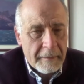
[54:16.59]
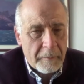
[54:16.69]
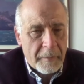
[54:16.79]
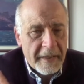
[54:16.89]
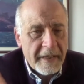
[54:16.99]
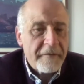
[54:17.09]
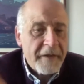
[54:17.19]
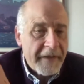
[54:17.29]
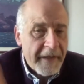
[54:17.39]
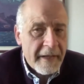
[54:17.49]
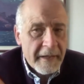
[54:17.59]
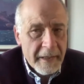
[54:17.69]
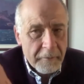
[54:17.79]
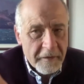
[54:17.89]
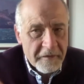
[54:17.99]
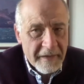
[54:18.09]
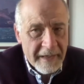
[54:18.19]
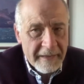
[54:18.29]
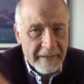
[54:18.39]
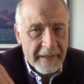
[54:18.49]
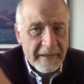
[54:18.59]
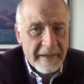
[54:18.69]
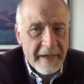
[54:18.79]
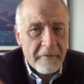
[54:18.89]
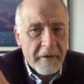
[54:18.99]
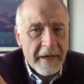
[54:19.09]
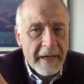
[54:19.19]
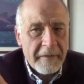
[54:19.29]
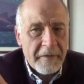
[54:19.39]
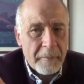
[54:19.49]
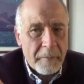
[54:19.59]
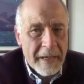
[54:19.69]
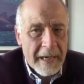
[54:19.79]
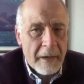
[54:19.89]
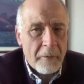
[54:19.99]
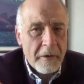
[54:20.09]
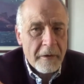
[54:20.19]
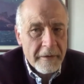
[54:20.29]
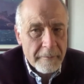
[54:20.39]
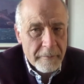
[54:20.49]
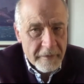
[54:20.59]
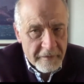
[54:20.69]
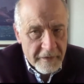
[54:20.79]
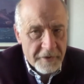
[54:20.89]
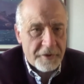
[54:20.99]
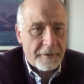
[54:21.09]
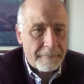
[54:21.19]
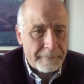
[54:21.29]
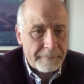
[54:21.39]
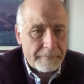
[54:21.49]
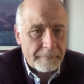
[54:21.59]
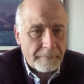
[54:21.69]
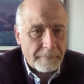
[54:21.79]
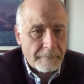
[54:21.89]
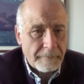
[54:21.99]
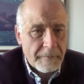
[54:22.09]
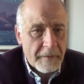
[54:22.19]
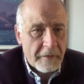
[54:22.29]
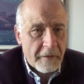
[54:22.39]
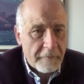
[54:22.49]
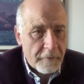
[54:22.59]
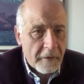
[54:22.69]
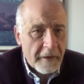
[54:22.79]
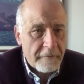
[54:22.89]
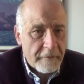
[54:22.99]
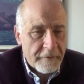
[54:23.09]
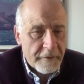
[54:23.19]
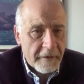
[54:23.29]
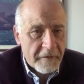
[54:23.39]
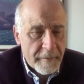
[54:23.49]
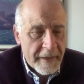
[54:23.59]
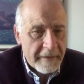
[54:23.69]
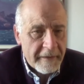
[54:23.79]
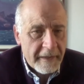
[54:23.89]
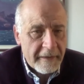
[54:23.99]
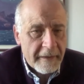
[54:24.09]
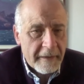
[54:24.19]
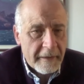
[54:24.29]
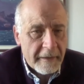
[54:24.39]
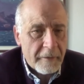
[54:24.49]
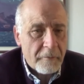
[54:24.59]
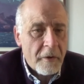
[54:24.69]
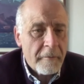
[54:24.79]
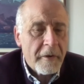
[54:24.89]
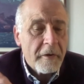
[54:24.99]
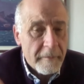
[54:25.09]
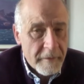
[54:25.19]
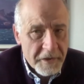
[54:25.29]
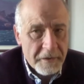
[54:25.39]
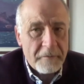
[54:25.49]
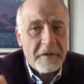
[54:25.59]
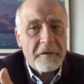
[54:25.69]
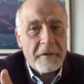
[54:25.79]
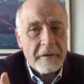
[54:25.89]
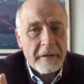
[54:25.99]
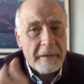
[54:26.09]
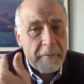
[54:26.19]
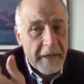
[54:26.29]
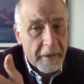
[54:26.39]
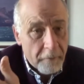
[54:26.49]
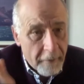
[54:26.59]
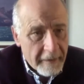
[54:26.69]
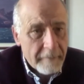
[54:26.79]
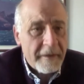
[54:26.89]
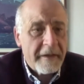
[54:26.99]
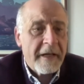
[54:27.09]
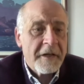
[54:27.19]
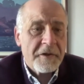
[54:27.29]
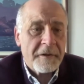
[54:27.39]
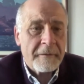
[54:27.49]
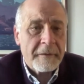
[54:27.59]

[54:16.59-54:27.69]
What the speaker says: But even then, I would say that it never had the power and the position to fully fulfill its mandate. And in the Romano Commission, we certainly made a recommendation.